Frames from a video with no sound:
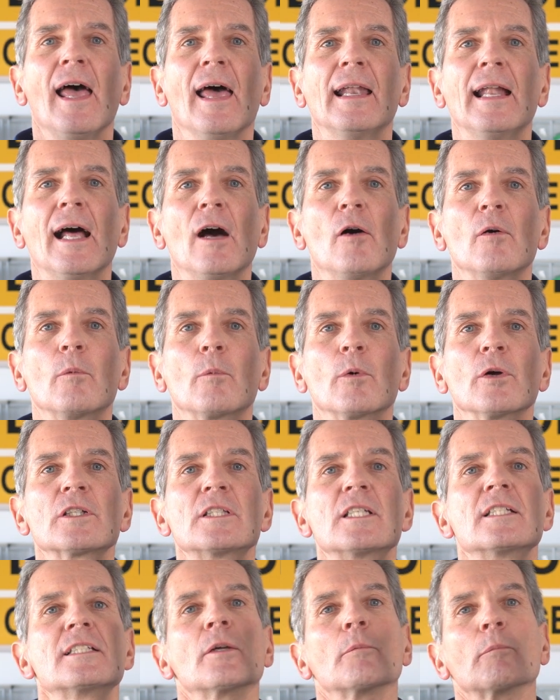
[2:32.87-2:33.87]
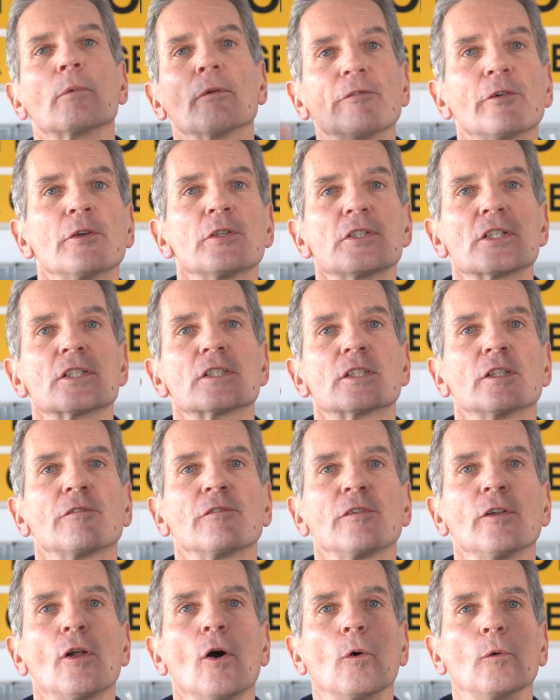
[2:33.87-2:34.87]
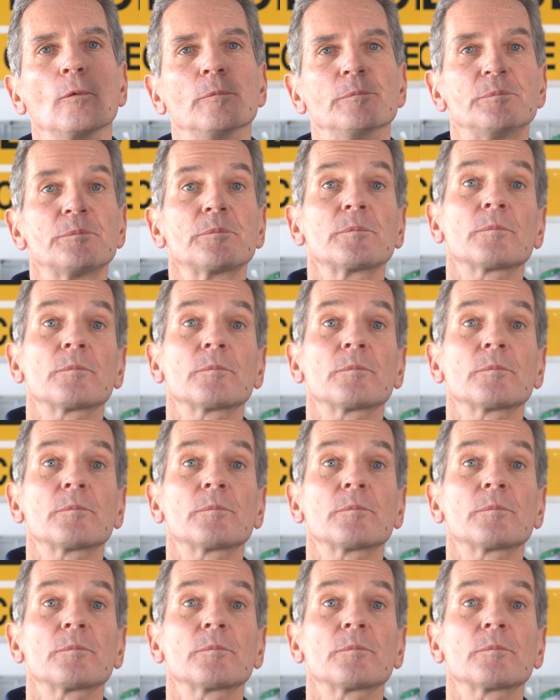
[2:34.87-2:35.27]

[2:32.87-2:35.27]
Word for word: And how it works is it reverses the flow.